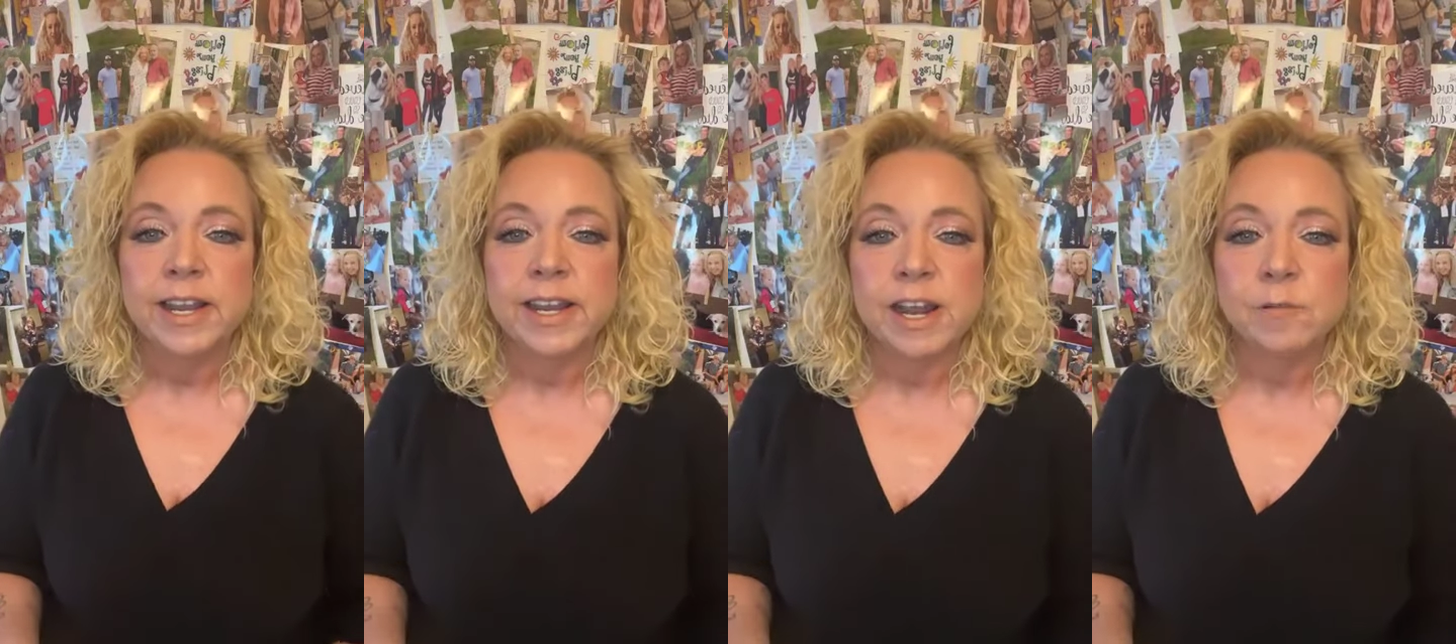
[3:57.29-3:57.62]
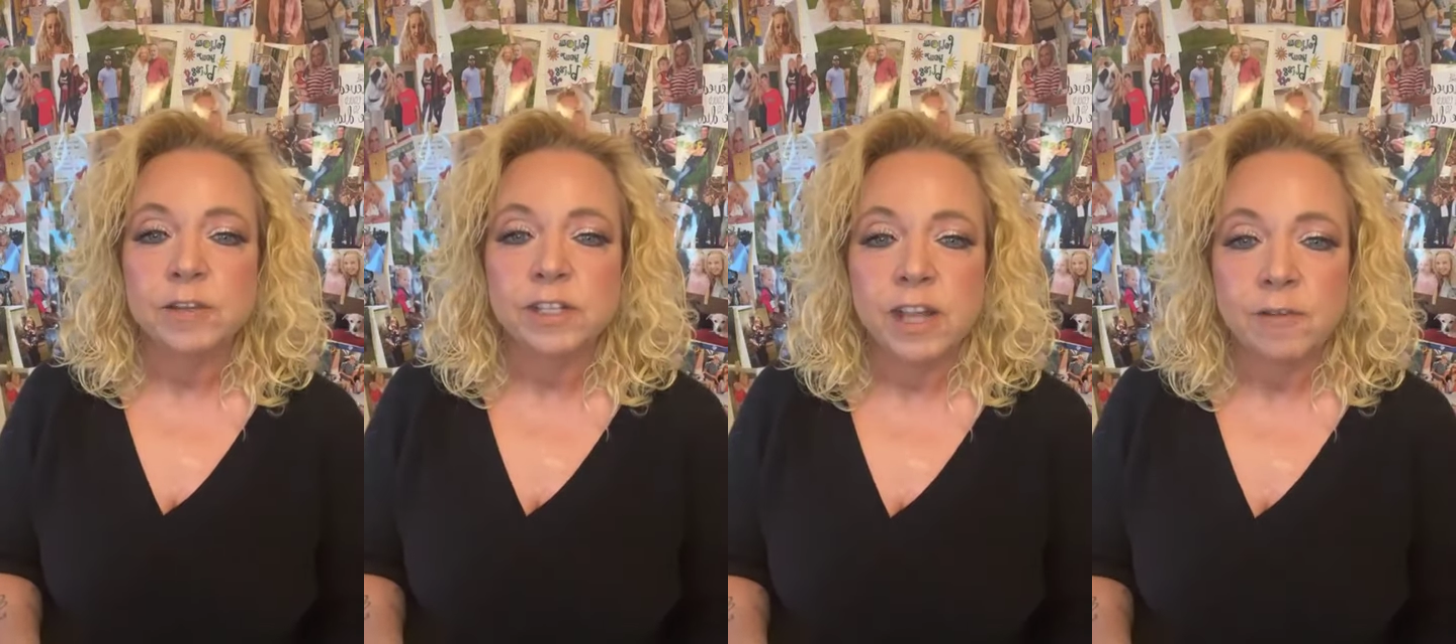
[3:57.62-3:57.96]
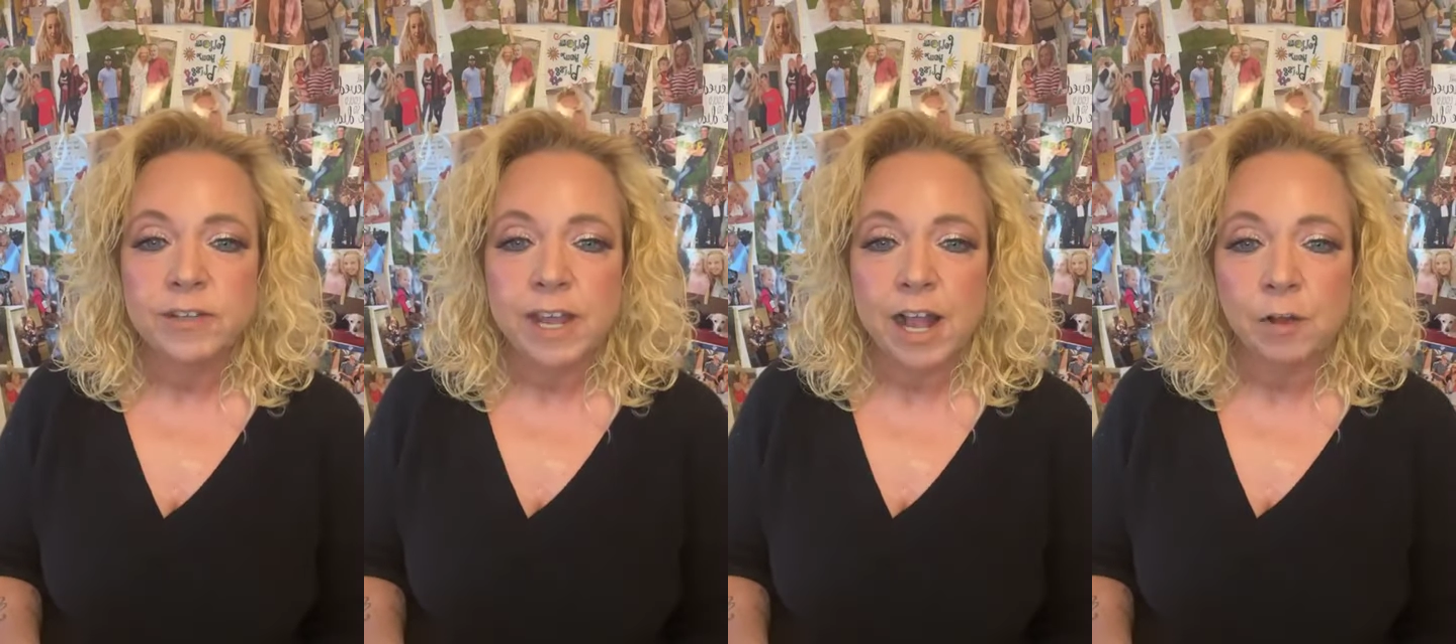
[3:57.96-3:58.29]
And I would
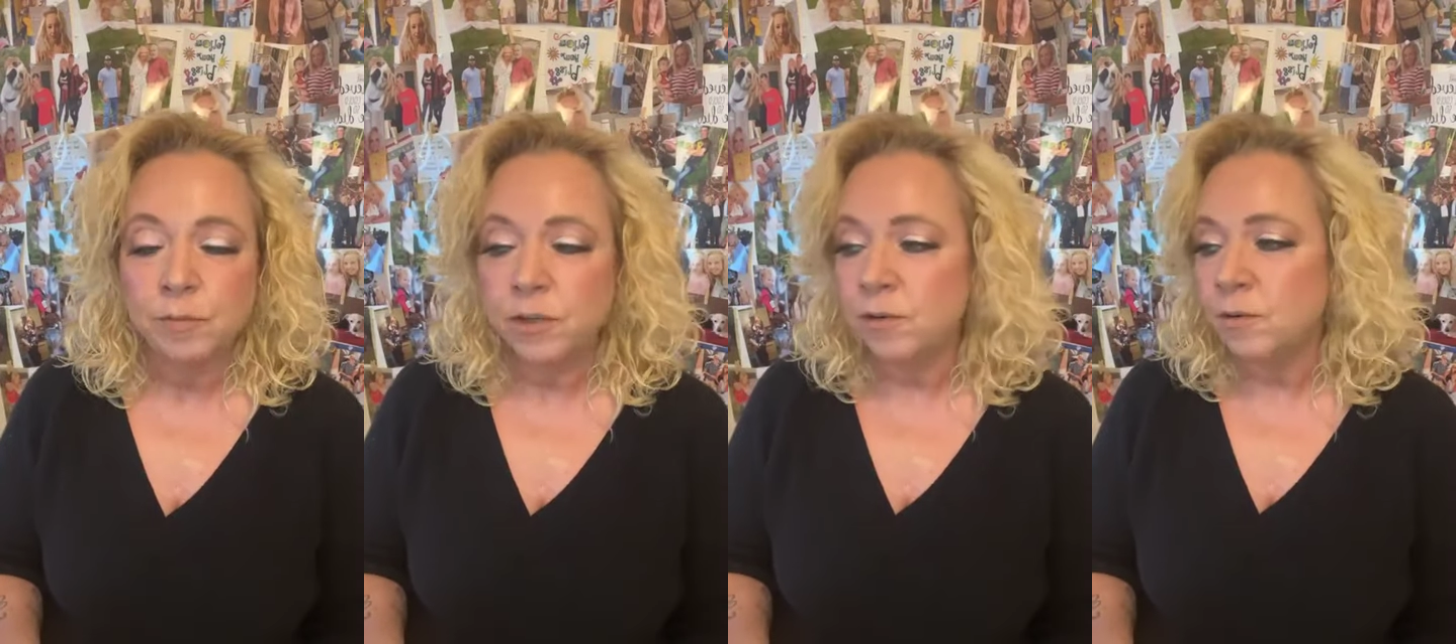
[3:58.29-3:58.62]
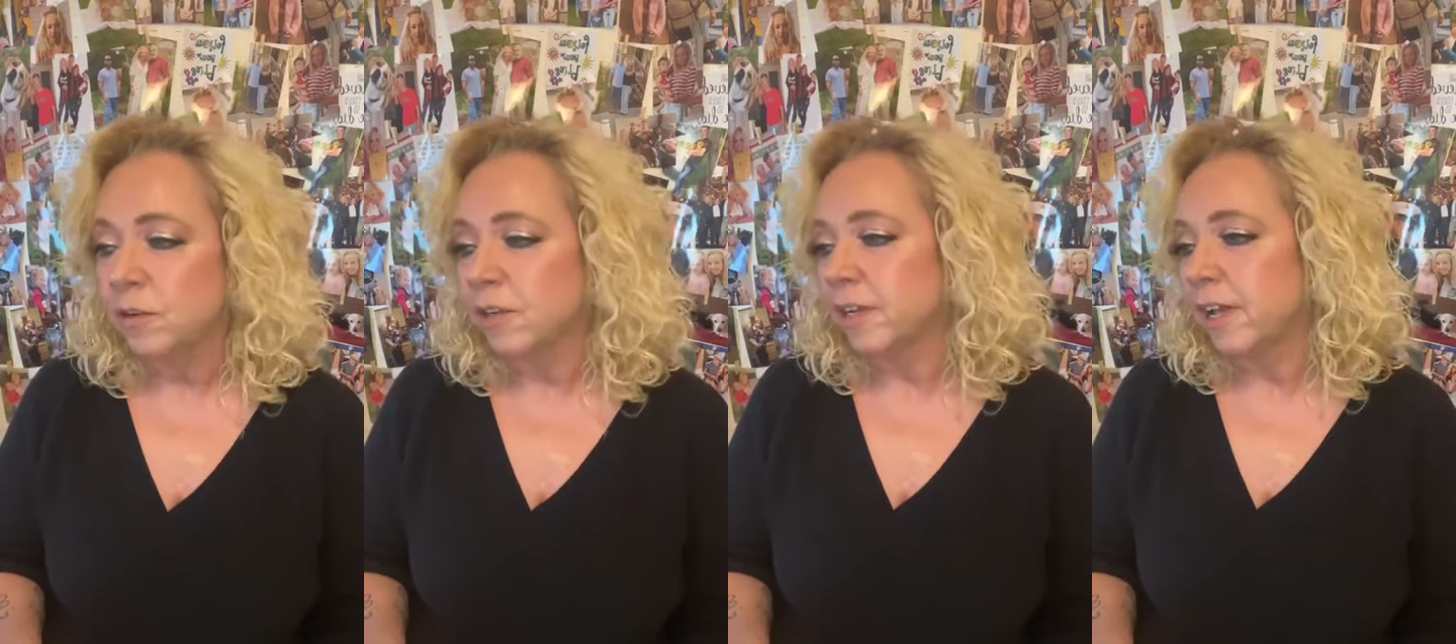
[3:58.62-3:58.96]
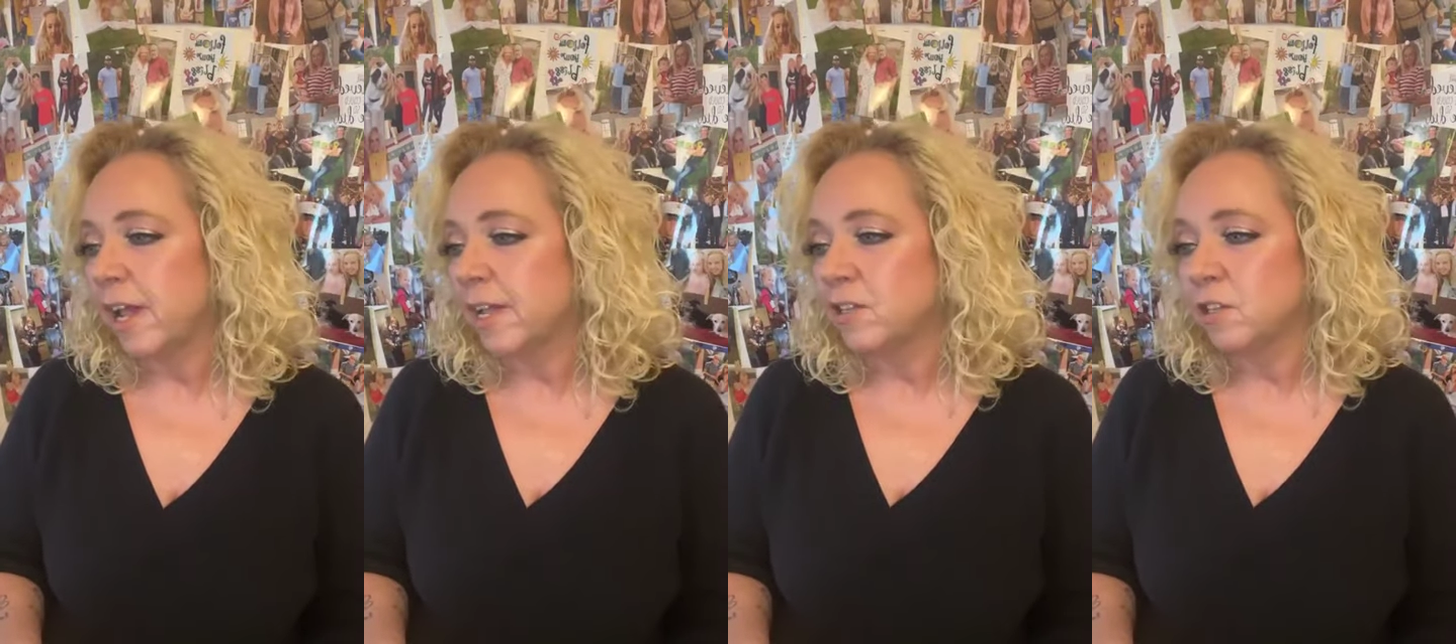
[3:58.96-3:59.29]
love to help you.
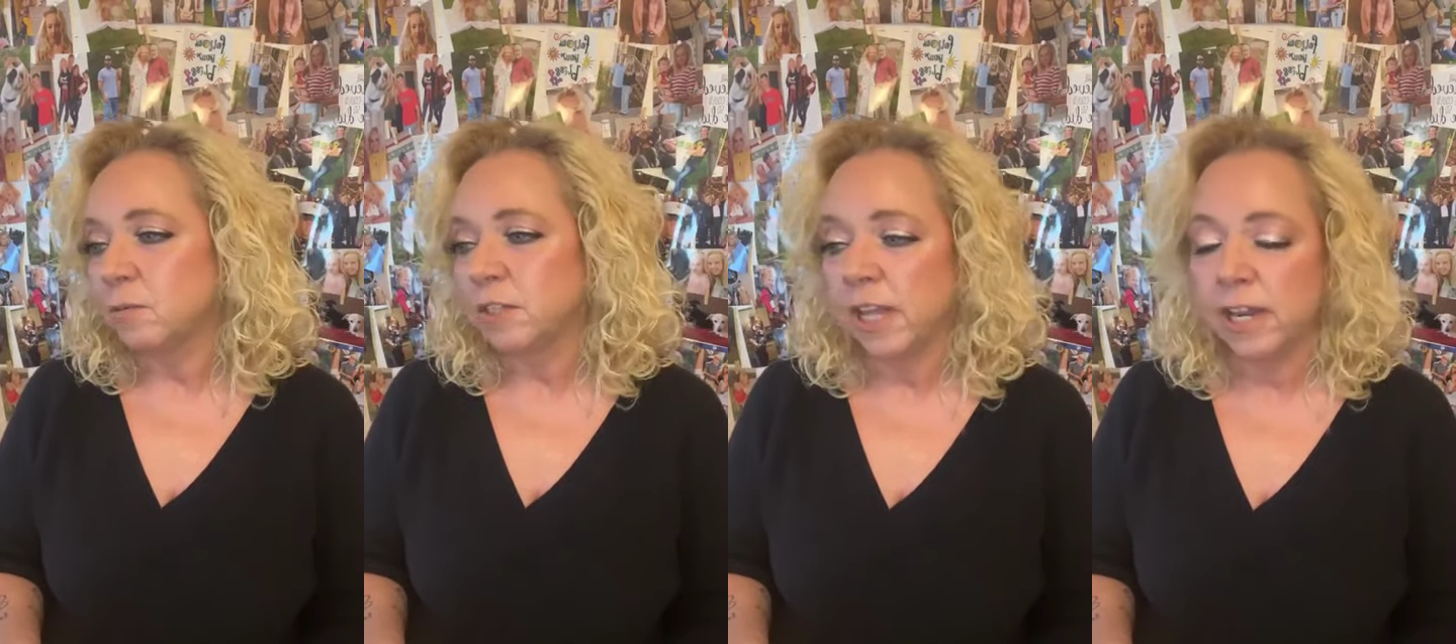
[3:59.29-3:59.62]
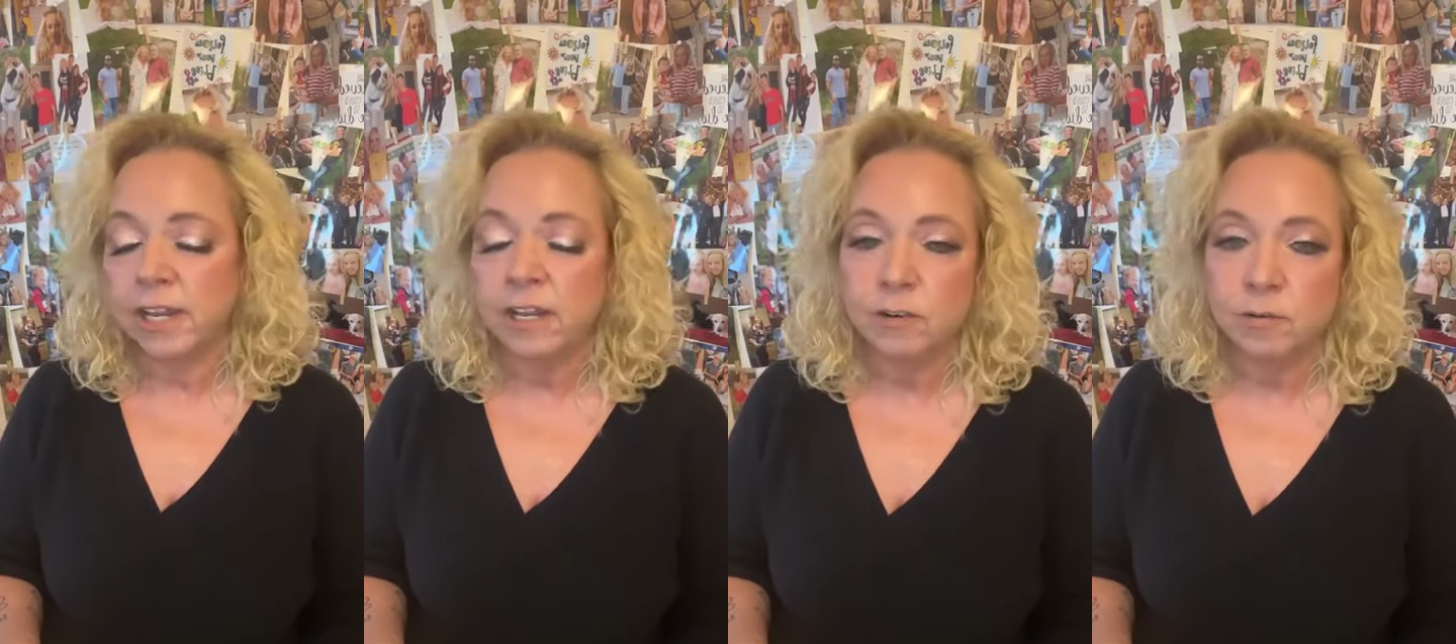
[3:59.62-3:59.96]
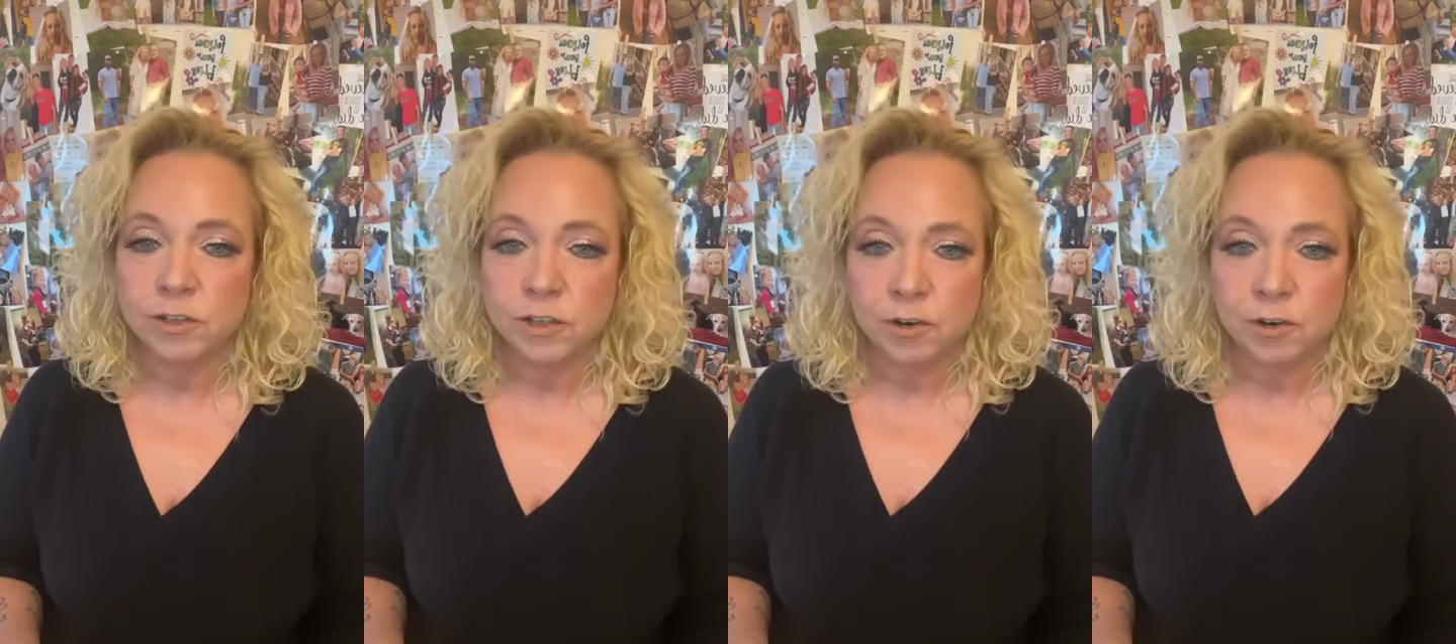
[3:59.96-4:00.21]
And so would Lenny, who